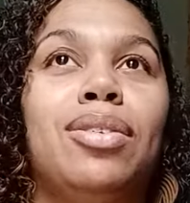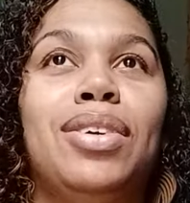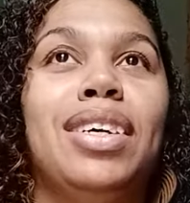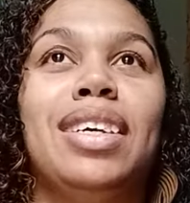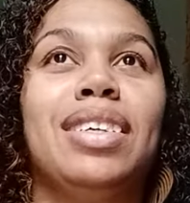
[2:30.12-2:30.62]

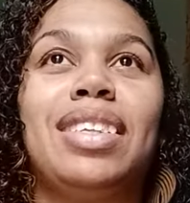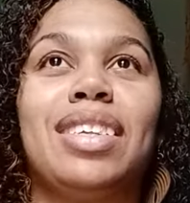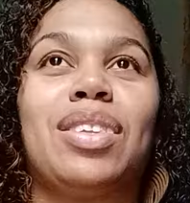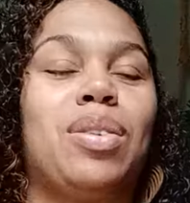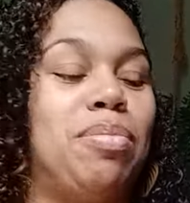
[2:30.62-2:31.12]
What else
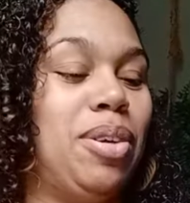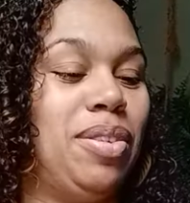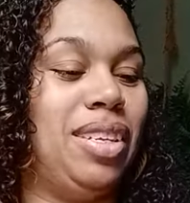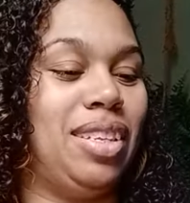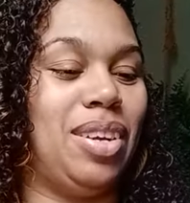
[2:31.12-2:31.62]
does Scorpio
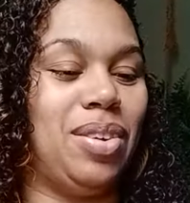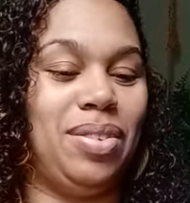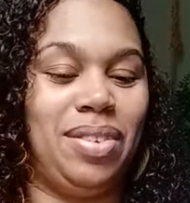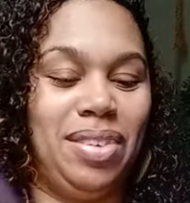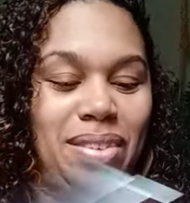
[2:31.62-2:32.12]
need to know?
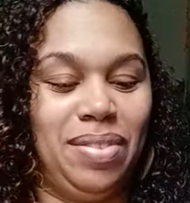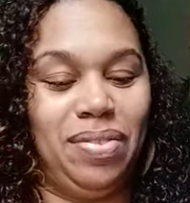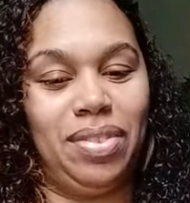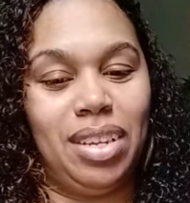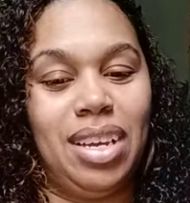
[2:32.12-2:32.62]

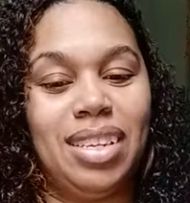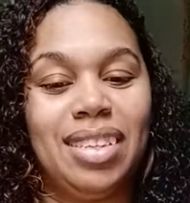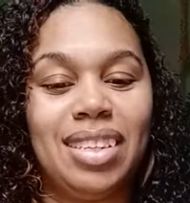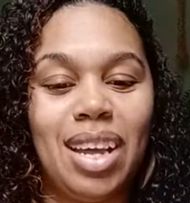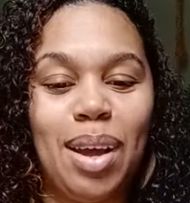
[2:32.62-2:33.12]

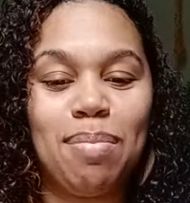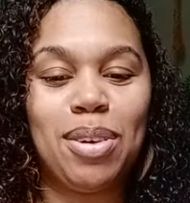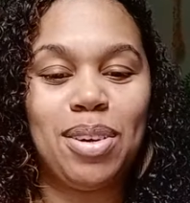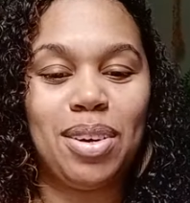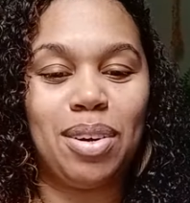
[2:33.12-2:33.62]

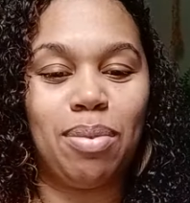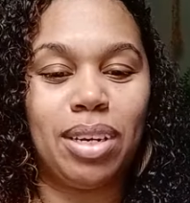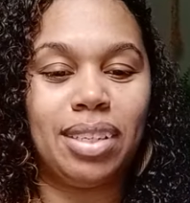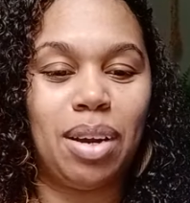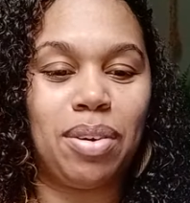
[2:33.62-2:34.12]
Summer,
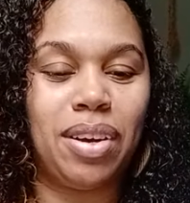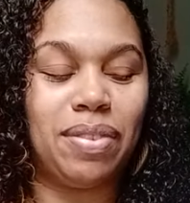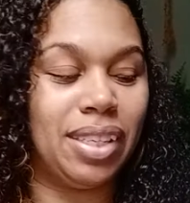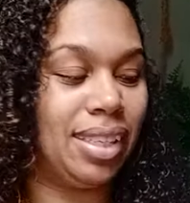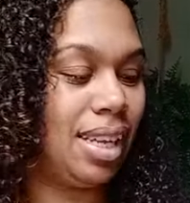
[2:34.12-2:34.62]
Watchtower of
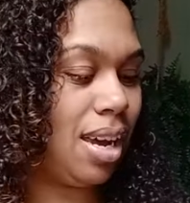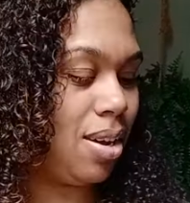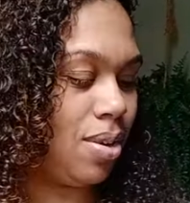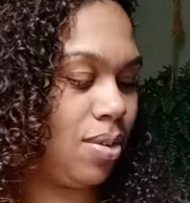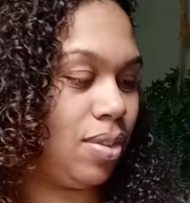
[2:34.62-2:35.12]
the
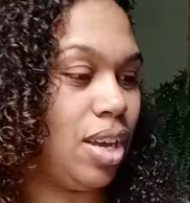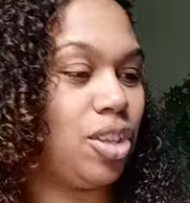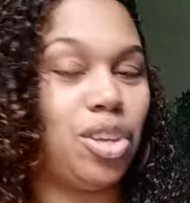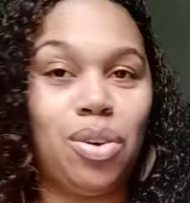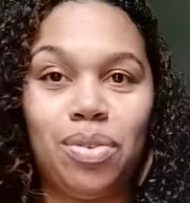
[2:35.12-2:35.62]
South,
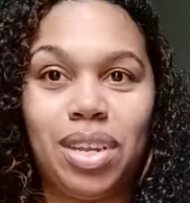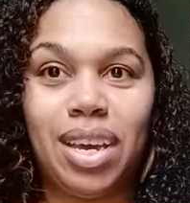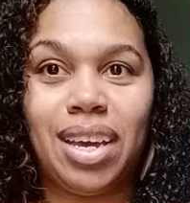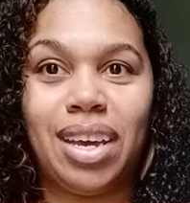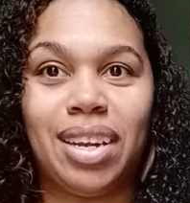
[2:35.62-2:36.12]

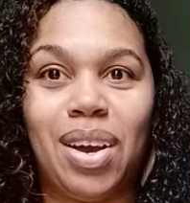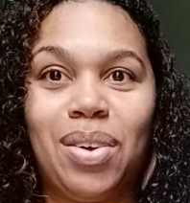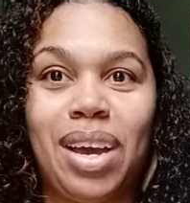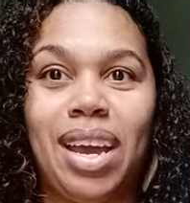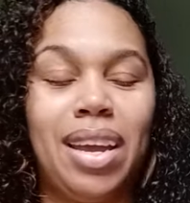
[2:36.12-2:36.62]
Union.
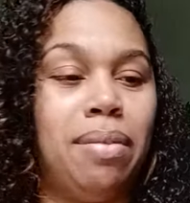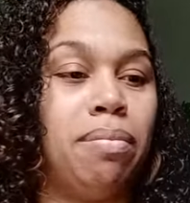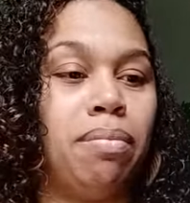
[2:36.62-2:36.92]
Okay.